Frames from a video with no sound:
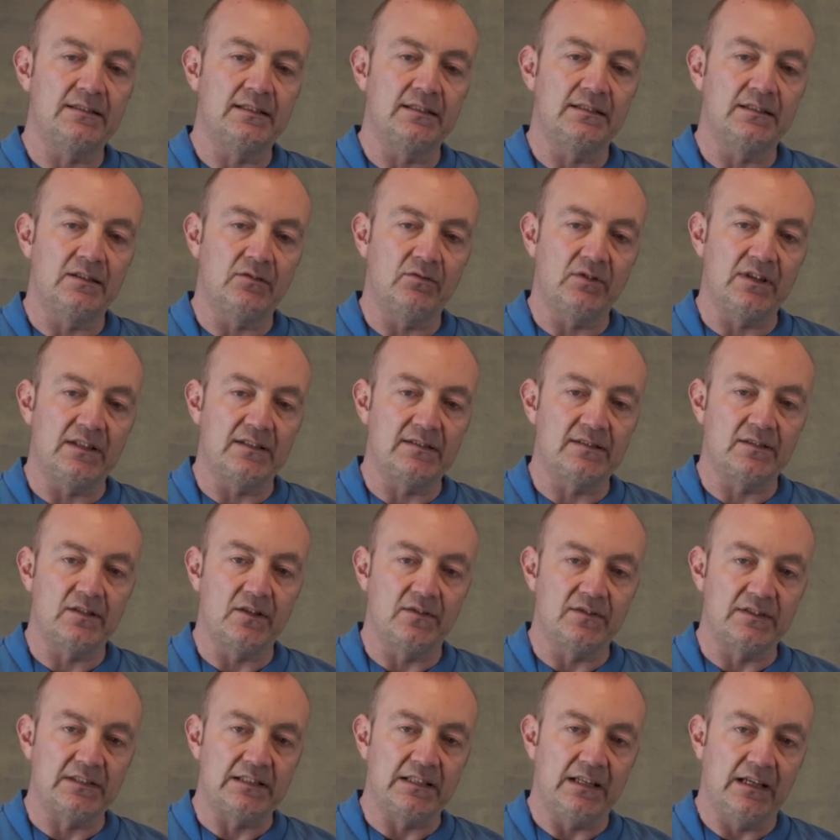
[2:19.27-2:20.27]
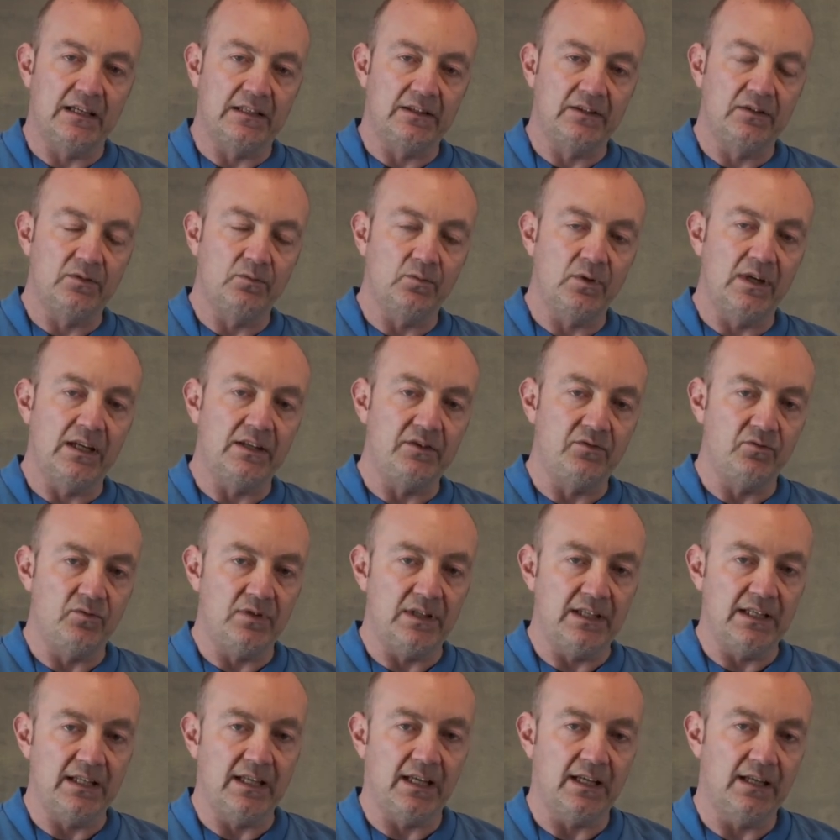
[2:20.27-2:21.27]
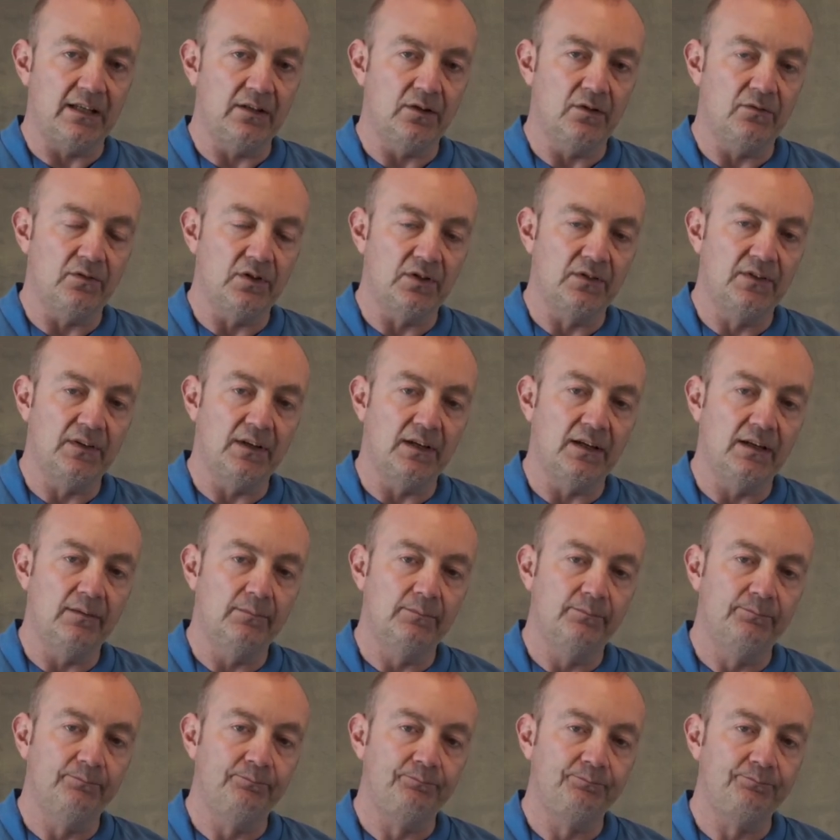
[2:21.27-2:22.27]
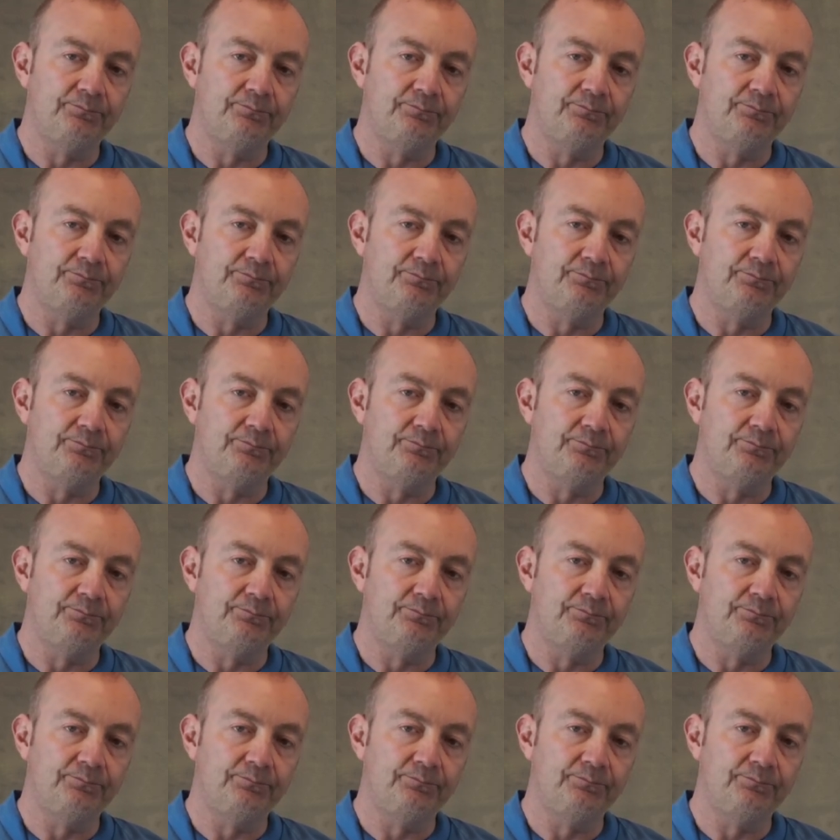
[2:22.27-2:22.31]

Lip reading: the risk of slight weight regain over time.